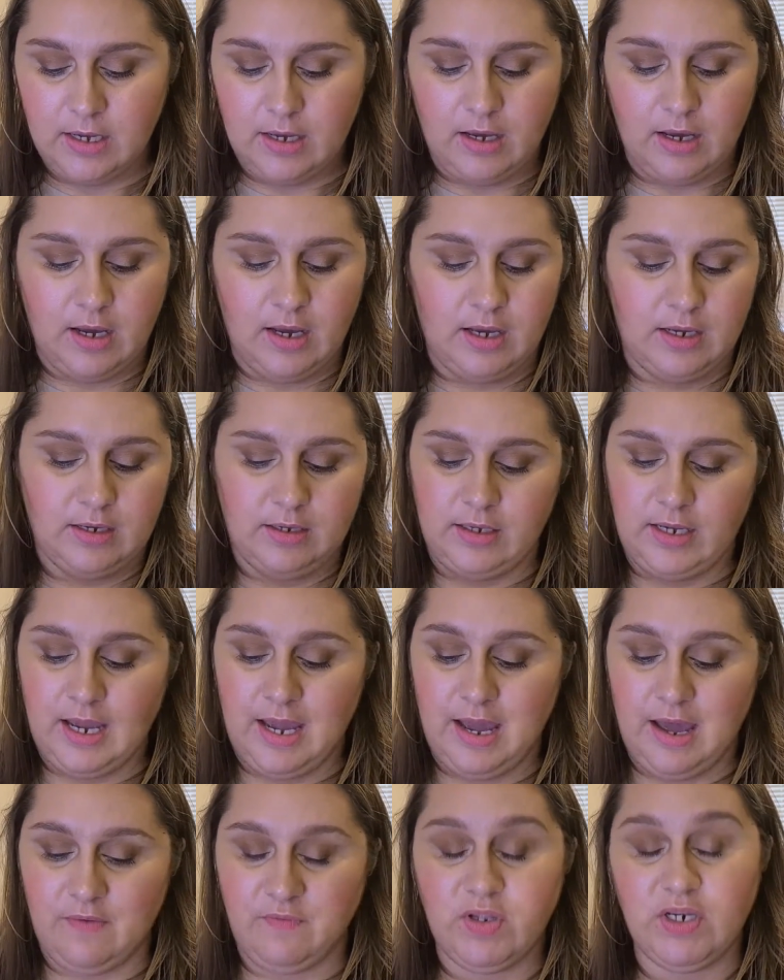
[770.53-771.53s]
I
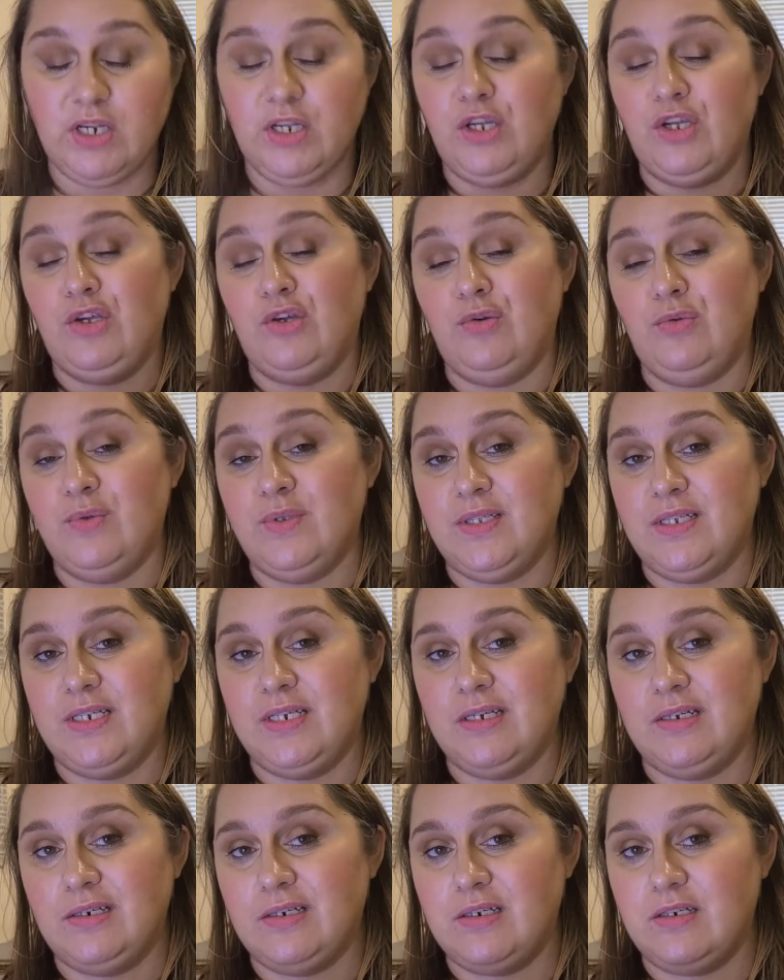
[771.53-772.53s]
haven't used
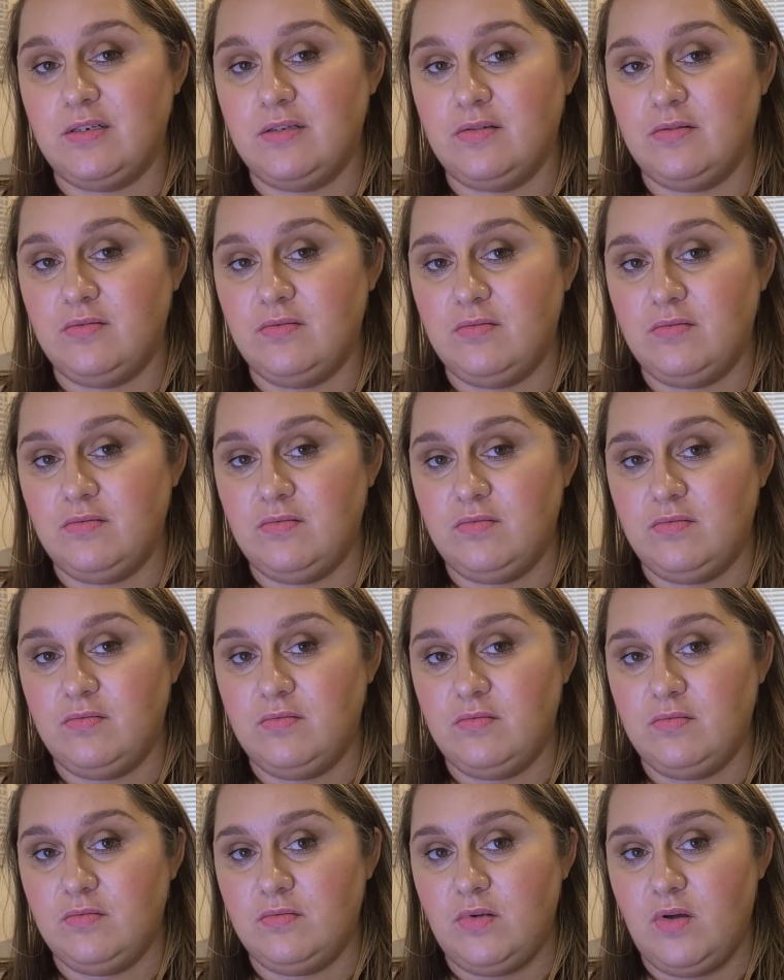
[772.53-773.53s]
it
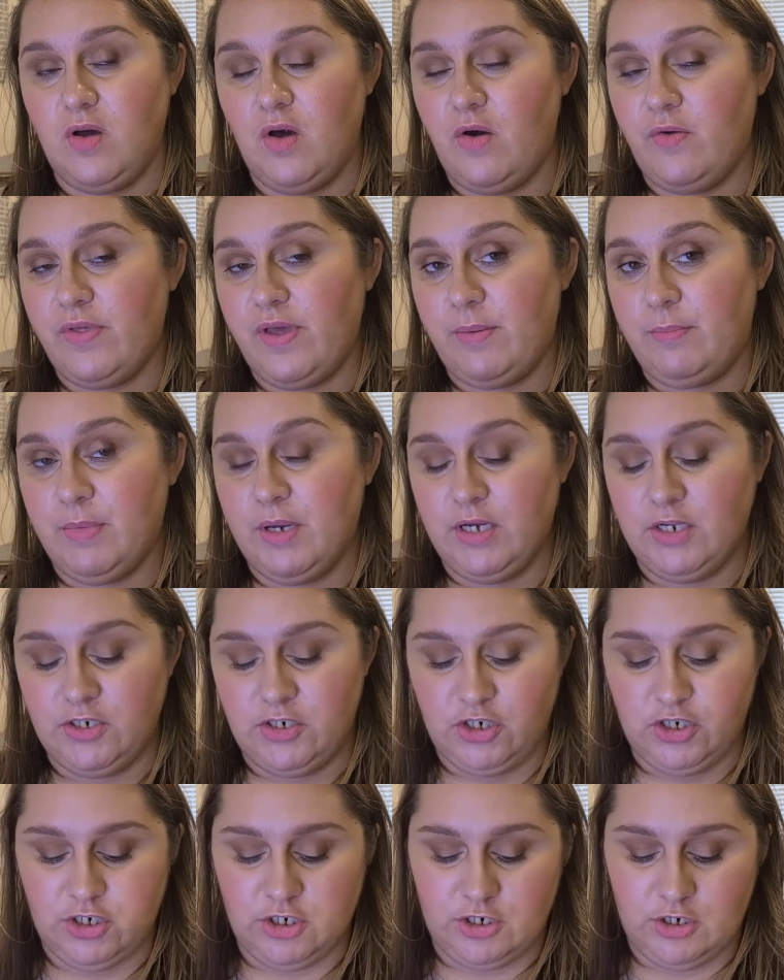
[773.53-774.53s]
all that
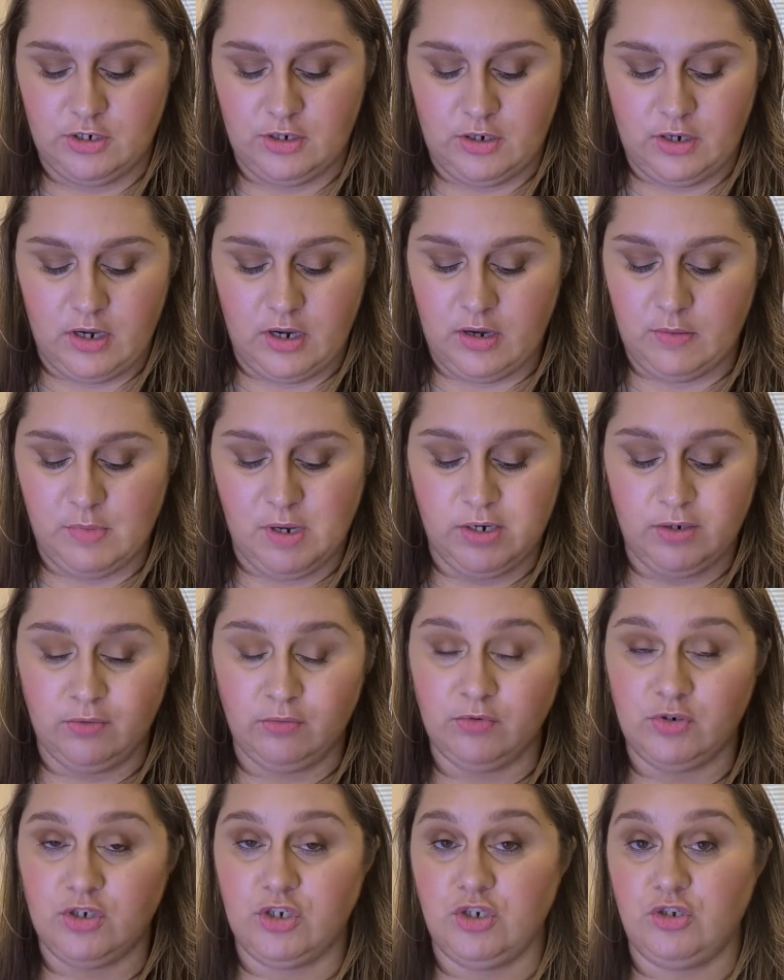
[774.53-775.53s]
much. I
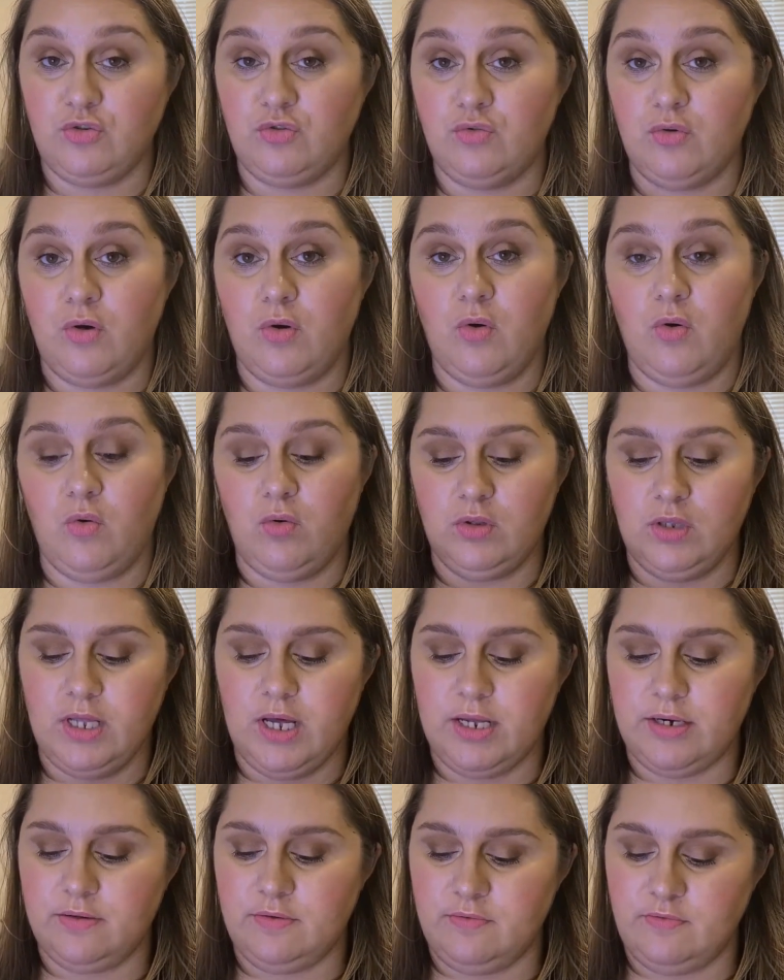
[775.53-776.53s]
don't do a whole
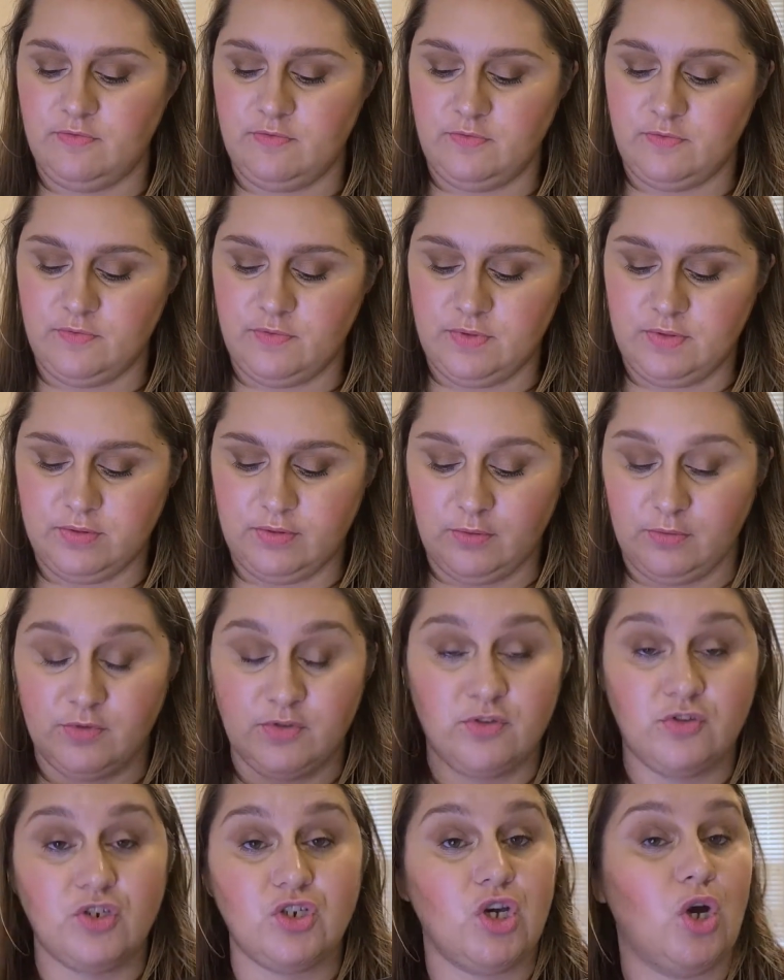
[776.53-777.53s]
lot of
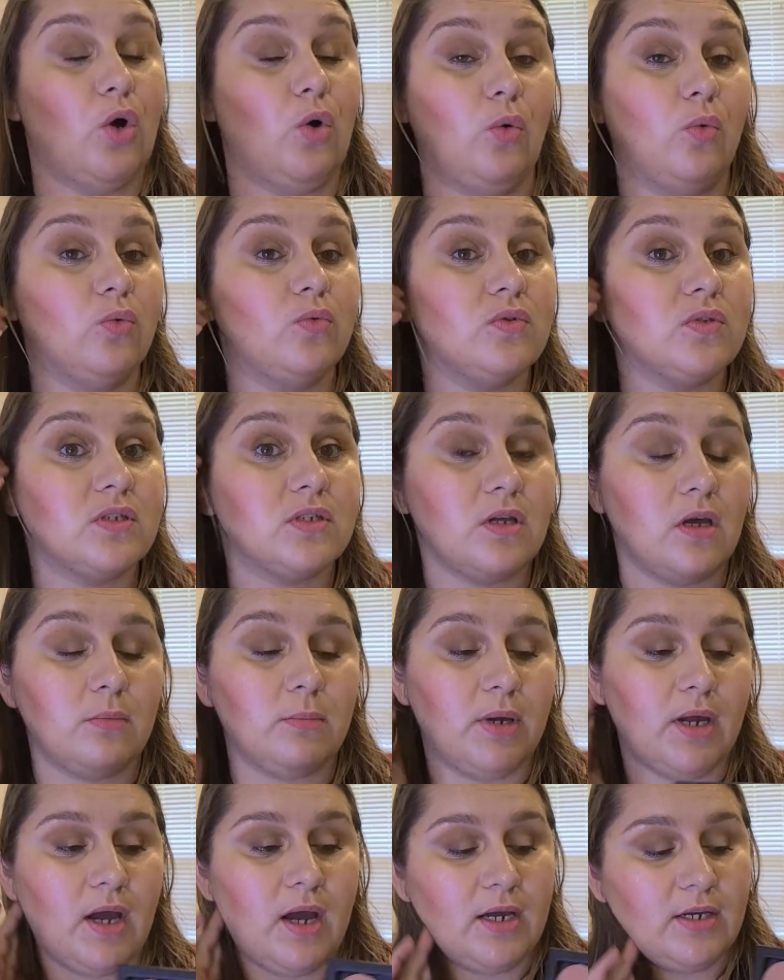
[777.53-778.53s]
those tones on
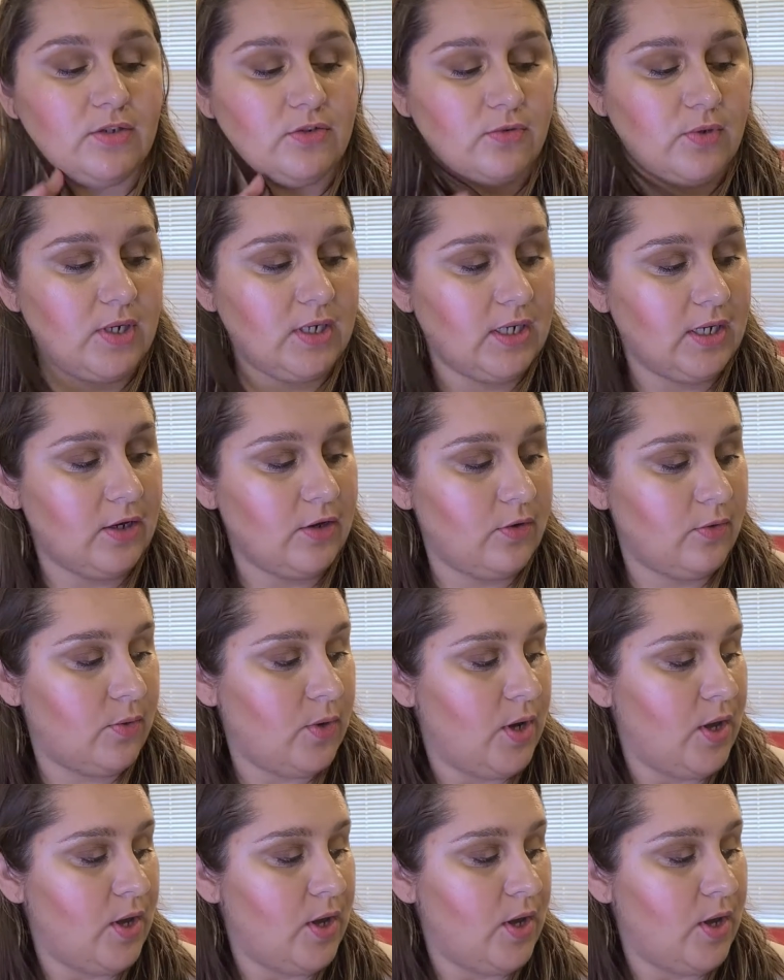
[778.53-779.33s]
my eyes right now.